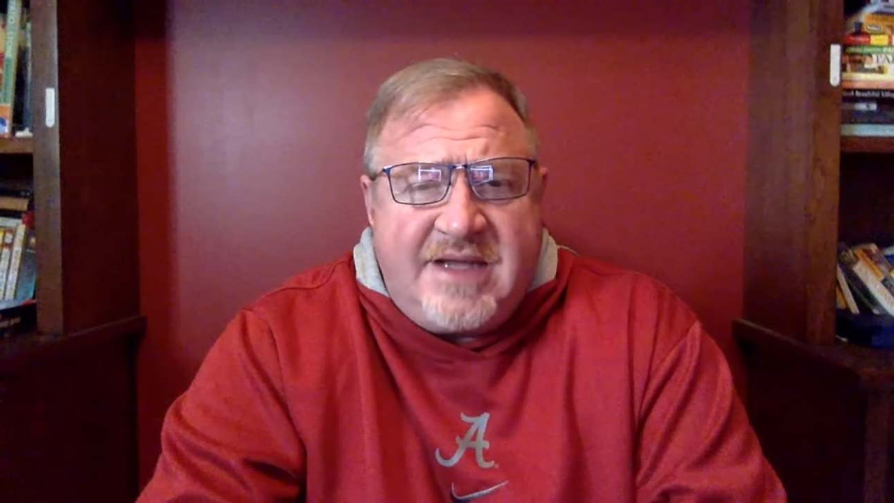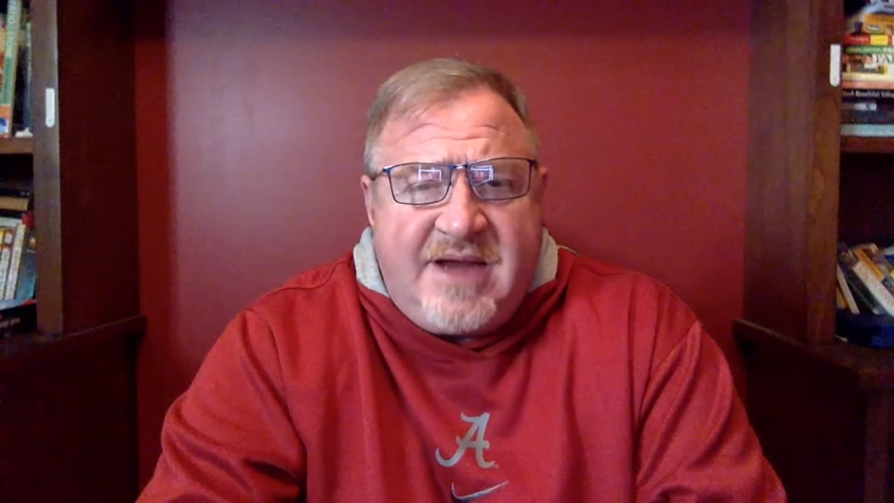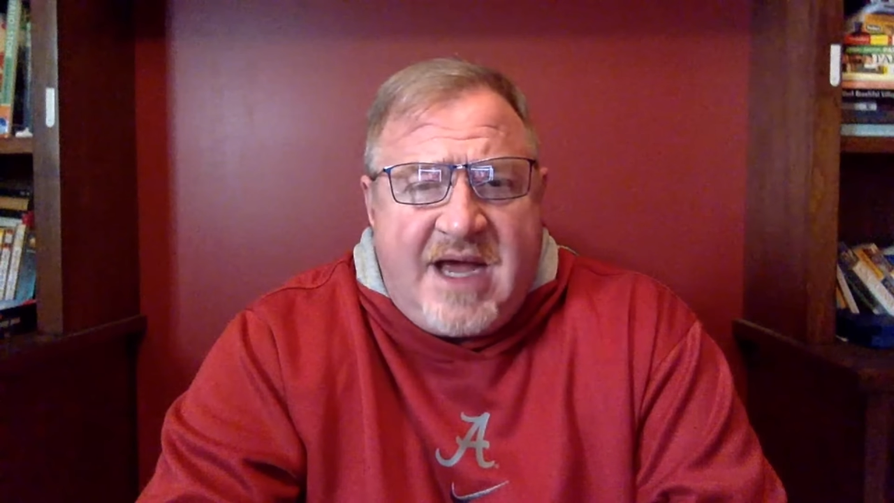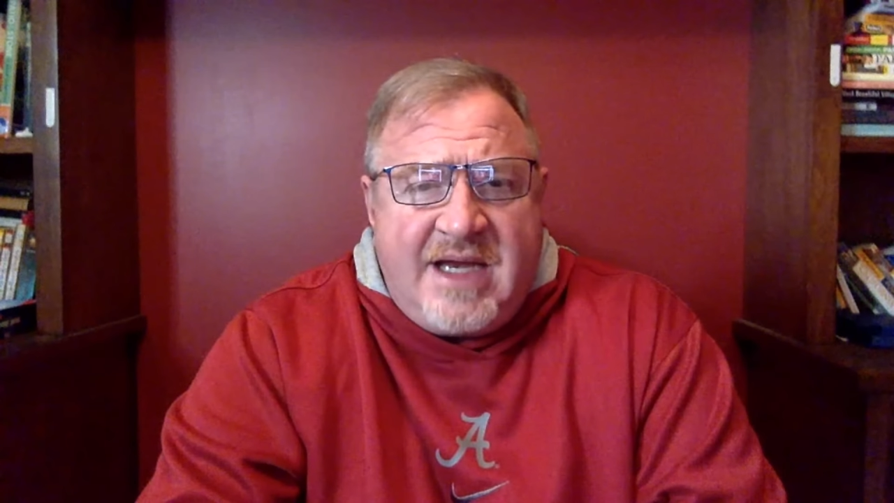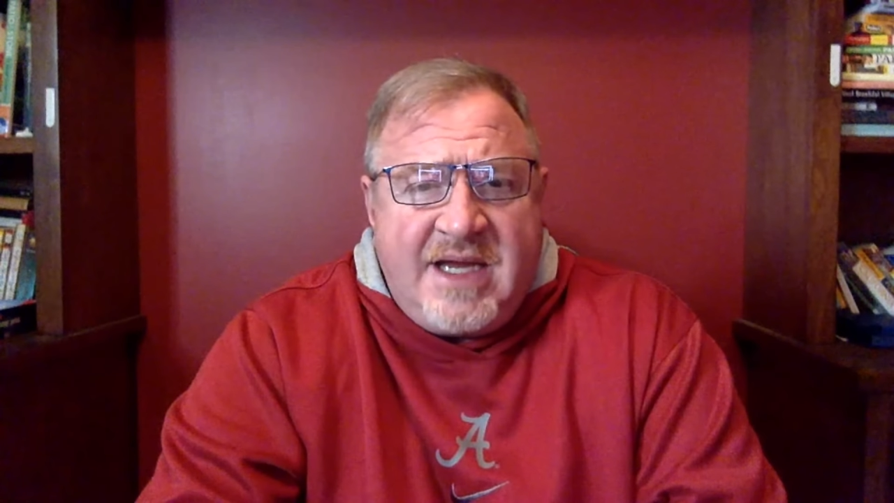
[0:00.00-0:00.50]
They
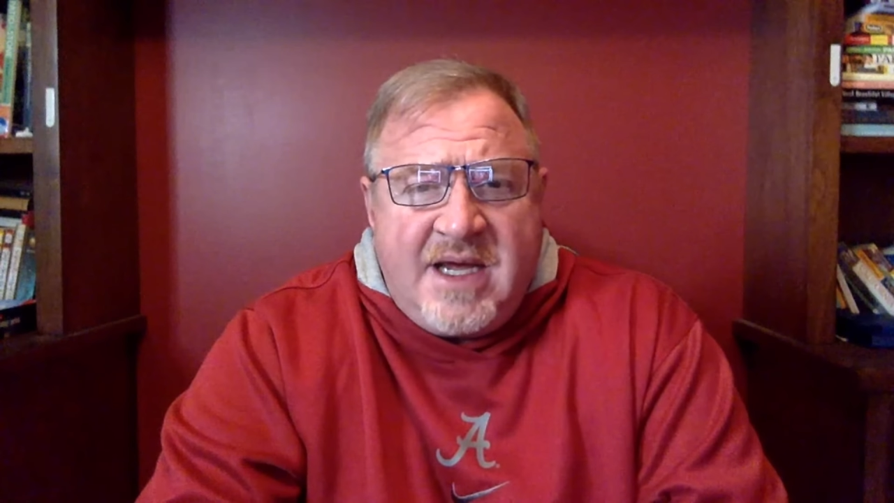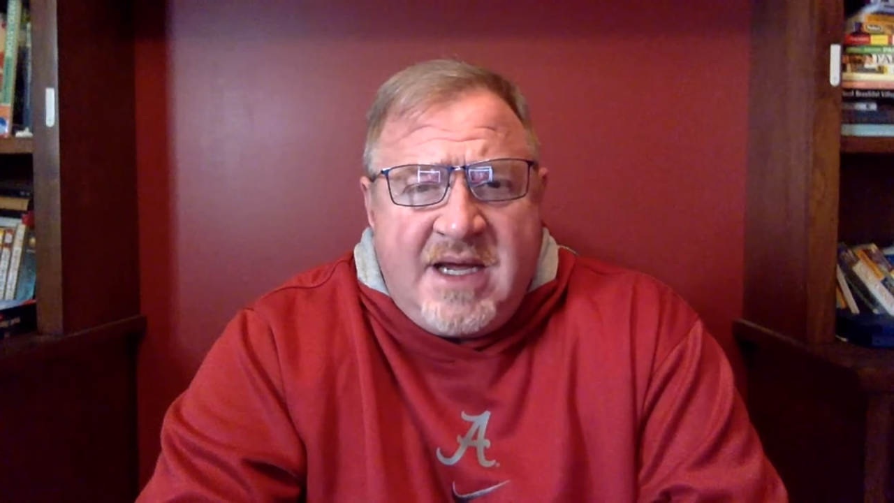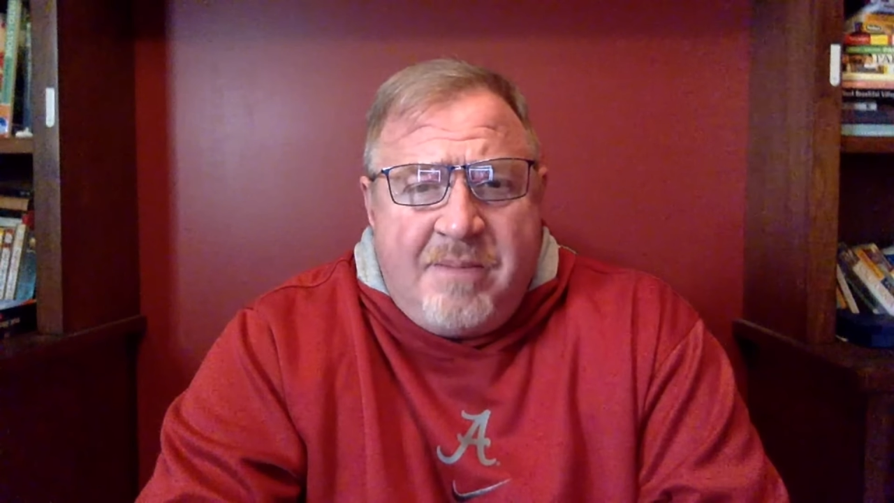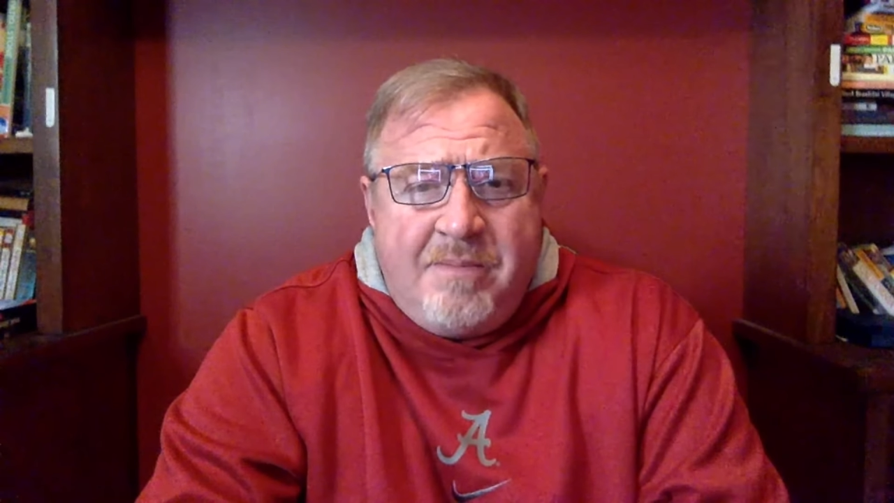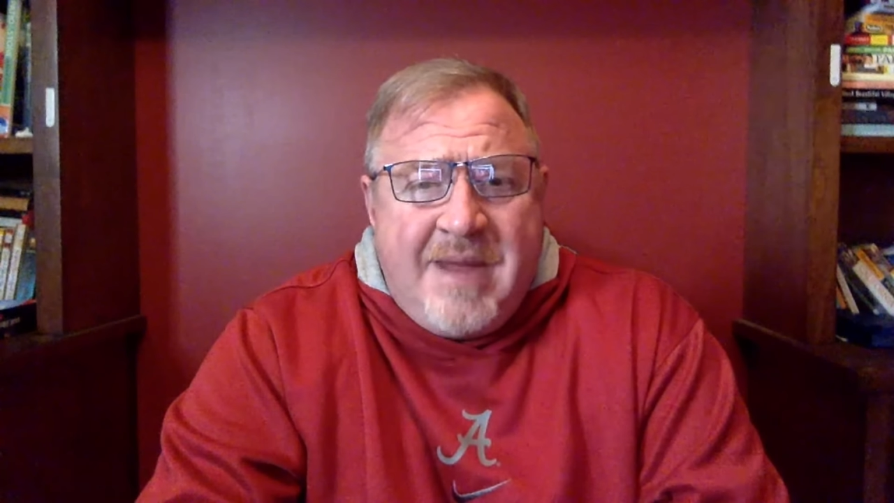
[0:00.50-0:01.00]
got
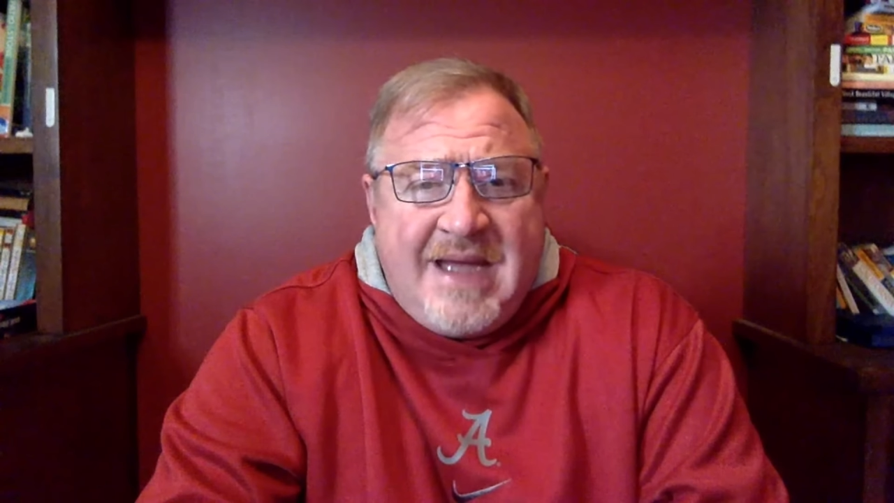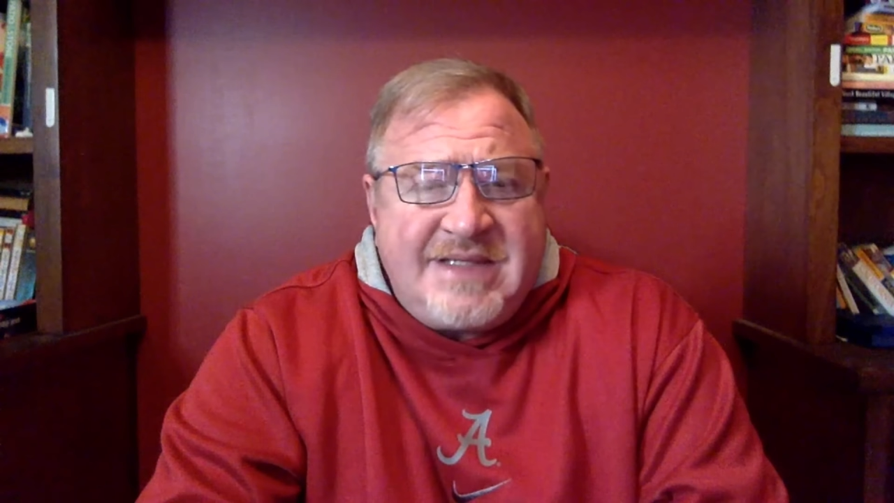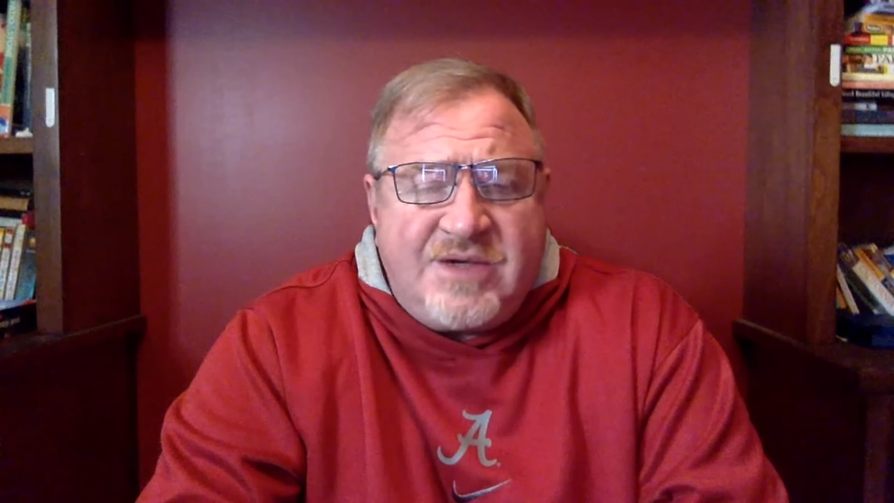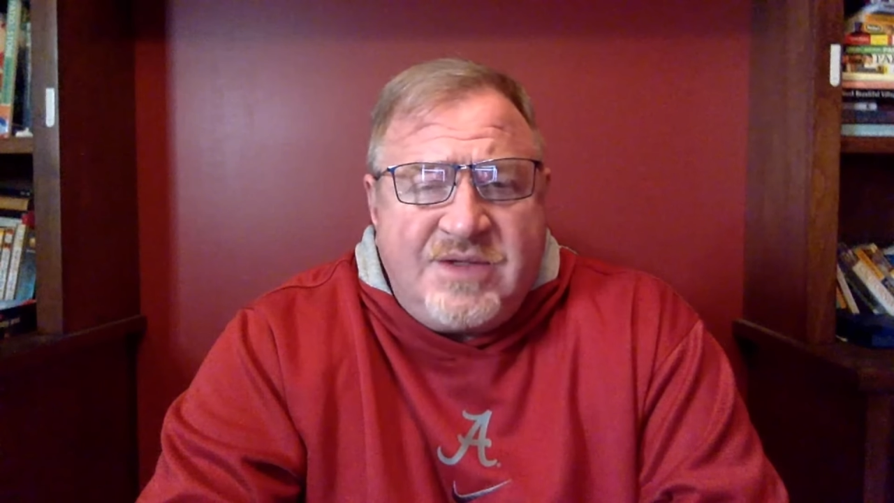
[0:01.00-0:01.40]
Metz,